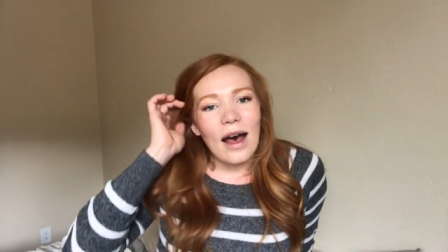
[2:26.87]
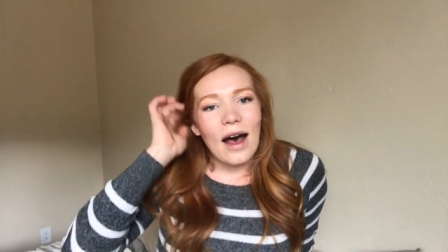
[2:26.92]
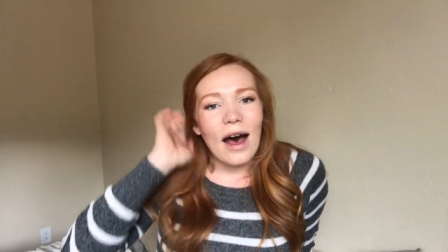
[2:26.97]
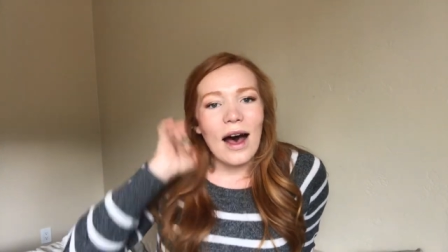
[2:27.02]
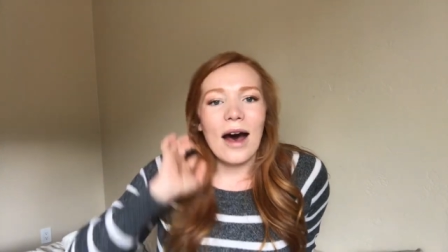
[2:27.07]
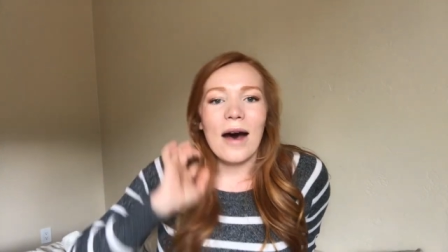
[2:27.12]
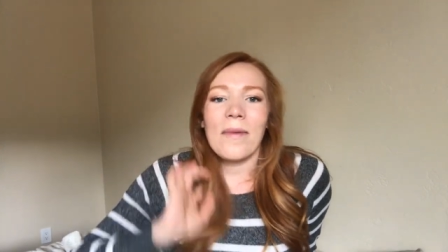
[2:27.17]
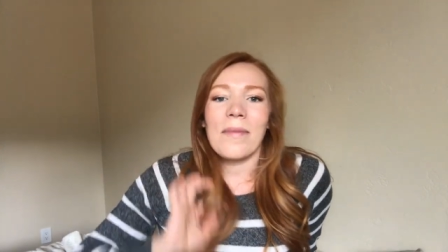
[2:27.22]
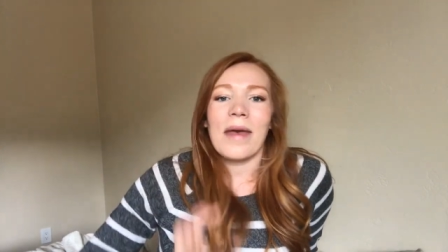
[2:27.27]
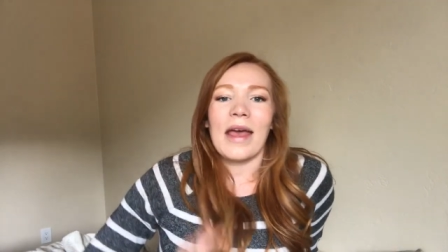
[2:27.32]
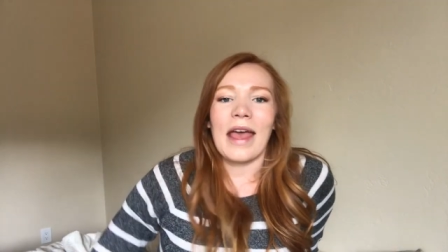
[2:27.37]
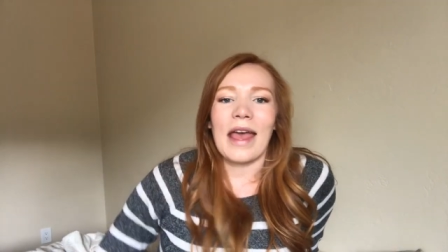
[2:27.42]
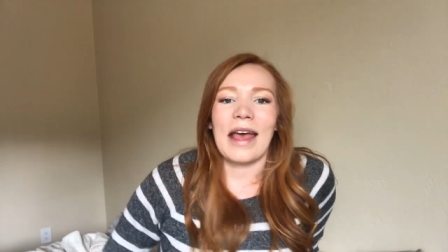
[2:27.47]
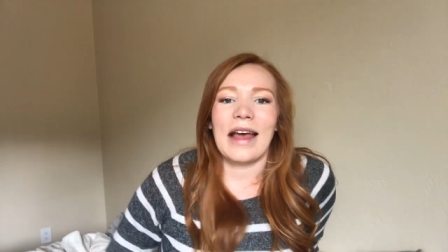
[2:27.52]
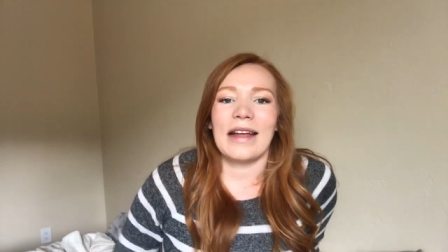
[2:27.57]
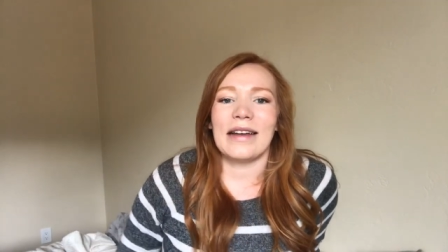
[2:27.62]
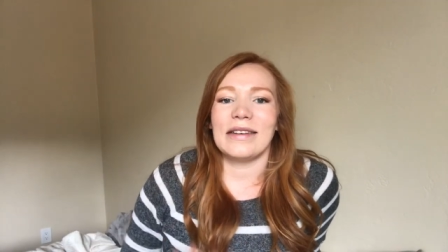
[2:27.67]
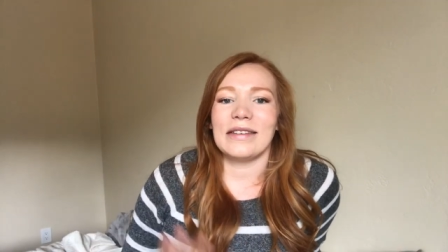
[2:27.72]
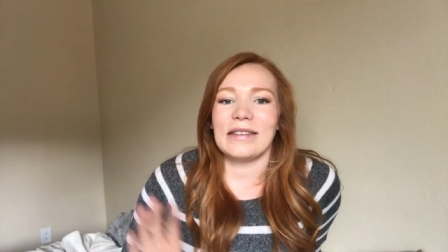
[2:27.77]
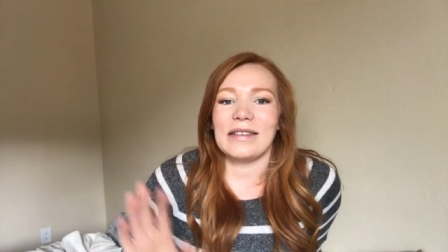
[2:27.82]
Um,
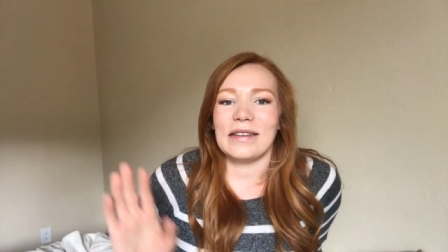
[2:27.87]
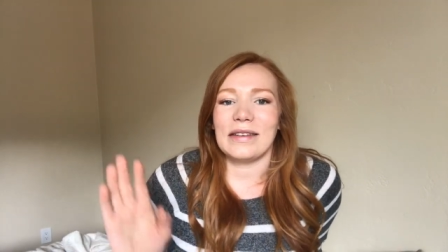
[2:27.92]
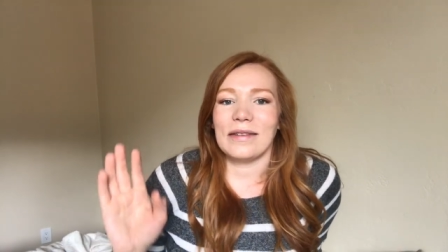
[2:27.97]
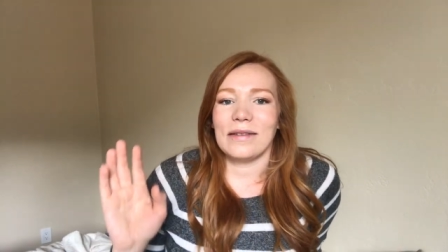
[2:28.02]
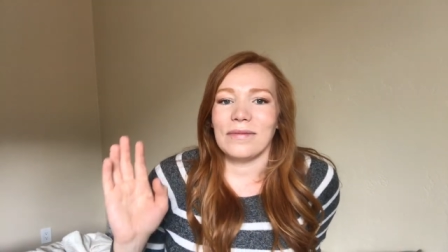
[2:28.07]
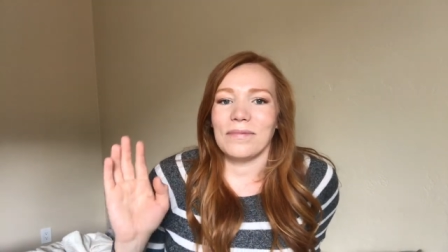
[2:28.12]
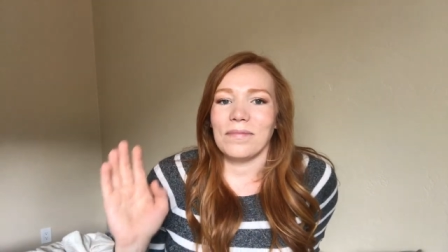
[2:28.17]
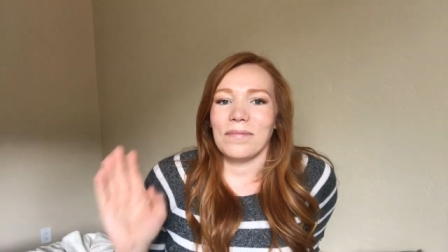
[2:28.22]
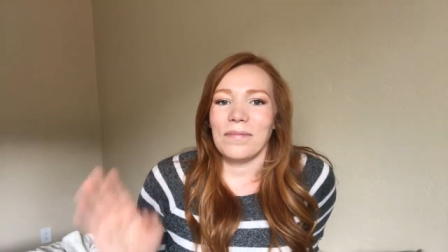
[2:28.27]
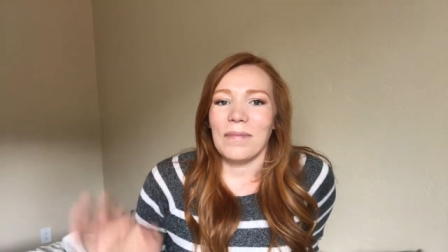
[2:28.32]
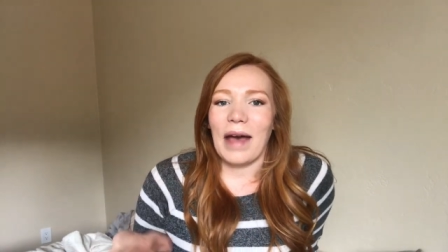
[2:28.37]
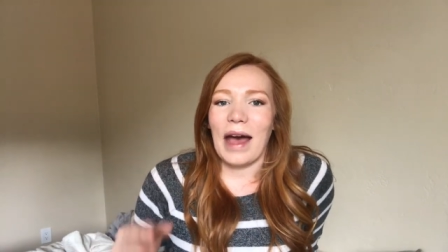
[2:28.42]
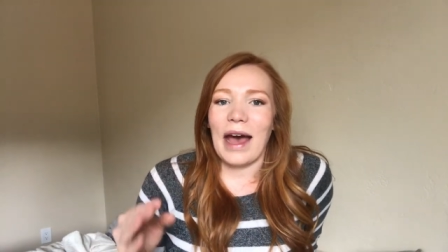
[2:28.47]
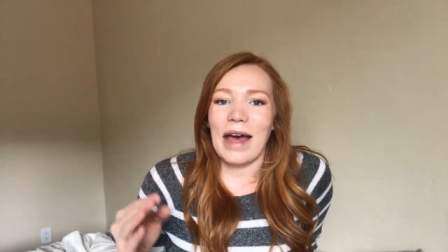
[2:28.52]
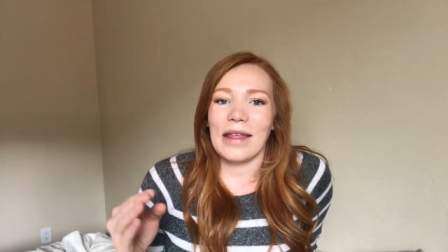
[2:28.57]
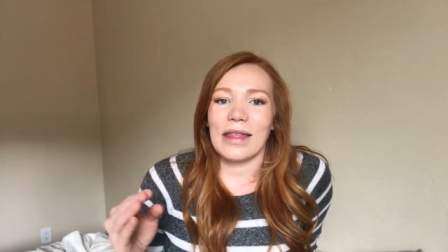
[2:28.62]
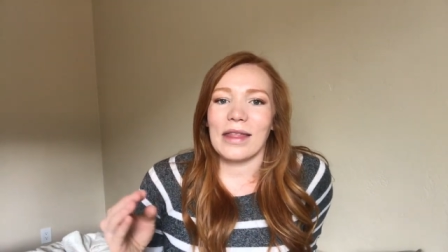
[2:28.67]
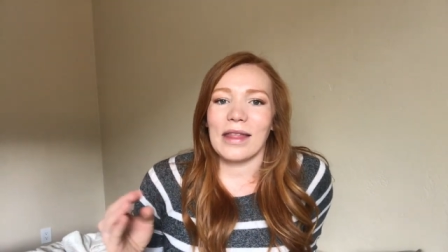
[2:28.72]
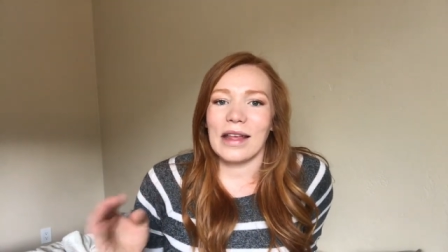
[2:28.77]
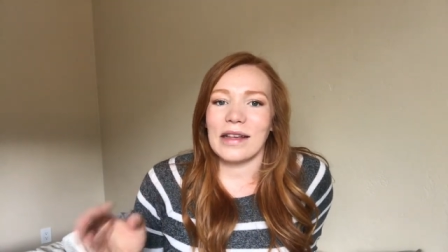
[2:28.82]
and
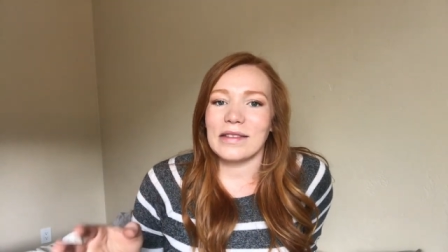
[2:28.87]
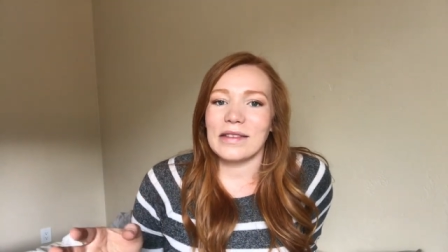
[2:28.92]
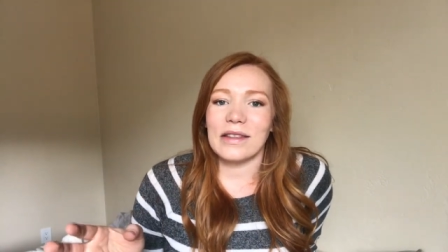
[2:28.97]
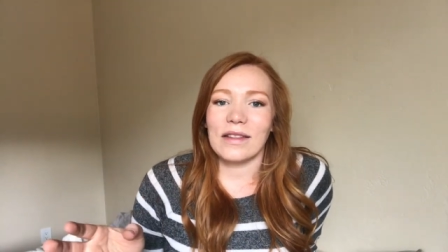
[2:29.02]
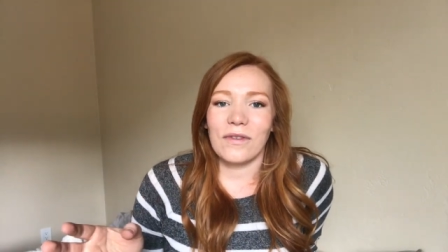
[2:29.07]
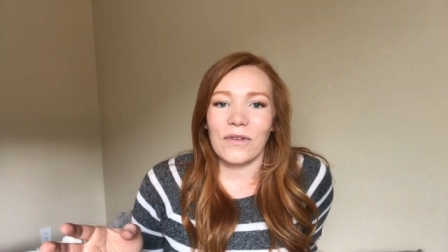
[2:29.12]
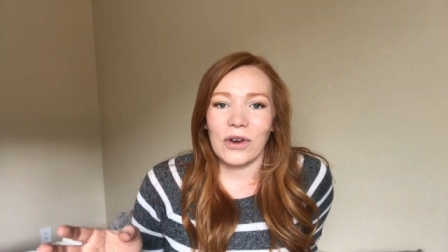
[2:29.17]
Math Lessons